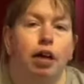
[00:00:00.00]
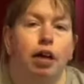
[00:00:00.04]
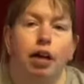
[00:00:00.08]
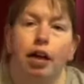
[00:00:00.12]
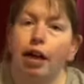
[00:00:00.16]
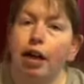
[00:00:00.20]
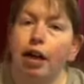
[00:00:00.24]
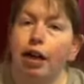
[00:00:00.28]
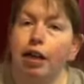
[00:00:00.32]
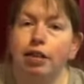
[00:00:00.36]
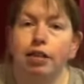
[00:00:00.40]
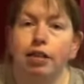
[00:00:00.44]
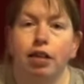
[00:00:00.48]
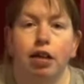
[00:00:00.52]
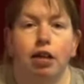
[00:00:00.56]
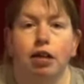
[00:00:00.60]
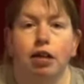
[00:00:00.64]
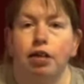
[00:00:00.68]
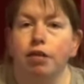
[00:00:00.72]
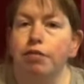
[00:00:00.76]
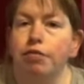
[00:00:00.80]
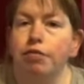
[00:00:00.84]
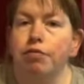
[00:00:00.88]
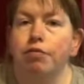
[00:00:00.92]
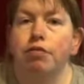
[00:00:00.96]
It's
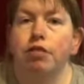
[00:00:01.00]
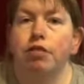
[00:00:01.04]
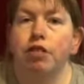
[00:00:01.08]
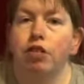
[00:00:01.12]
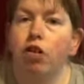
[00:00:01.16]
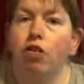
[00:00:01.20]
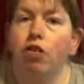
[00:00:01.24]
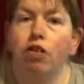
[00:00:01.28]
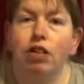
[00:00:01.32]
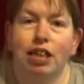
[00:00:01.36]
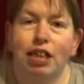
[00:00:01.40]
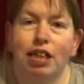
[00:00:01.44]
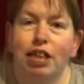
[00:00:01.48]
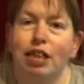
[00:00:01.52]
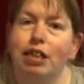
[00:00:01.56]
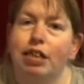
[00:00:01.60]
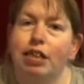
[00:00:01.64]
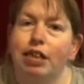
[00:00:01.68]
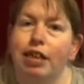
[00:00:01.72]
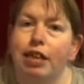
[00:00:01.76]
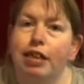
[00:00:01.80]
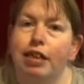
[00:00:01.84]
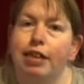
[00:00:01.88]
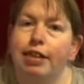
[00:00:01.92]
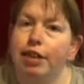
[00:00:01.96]
not an
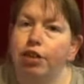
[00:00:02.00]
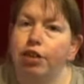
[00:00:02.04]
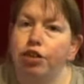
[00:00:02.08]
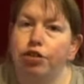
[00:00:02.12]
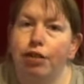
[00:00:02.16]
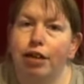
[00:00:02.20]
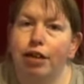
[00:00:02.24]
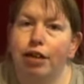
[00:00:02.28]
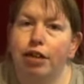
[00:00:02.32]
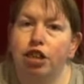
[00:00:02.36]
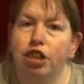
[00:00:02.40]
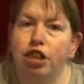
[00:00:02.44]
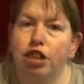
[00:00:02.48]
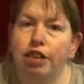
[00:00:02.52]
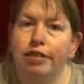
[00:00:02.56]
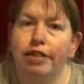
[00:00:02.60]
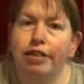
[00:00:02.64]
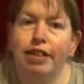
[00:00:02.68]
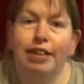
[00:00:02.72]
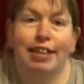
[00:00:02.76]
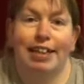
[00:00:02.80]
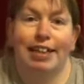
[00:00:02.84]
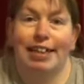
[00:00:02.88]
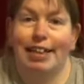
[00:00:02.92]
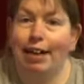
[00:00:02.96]
easy situation.
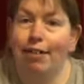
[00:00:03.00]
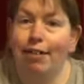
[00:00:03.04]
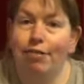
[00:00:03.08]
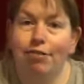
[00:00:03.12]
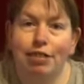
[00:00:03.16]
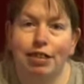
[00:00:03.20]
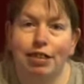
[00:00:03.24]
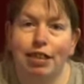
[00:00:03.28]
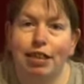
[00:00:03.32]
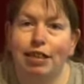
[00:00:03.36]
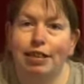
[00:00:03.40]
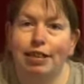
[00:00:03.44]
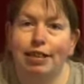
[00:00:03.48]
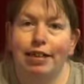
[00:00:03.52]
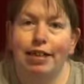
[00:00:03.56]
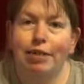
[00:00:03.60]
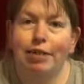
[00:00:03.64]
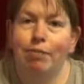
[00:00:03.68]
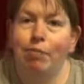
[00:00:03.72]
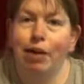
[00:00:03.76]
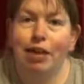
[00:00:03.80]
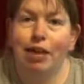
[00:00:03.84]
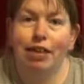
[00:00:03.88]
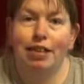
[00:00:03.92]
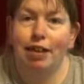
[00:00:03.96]
It sounds easy,
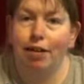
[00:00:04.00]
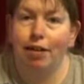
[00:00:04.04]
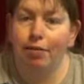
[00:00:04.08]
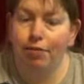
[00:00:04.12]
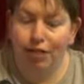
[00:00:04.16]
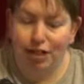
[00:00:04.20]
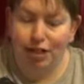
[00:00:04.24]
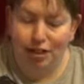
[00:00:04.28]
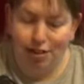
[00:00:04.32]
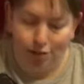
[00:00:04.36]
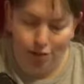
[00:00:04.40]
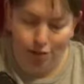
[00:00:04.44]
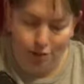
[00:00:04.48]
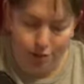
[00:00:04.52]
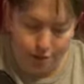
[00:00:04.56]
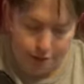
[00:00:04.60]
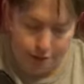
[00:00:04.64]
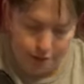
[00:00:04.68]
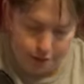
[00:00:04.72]
but it's definitely not.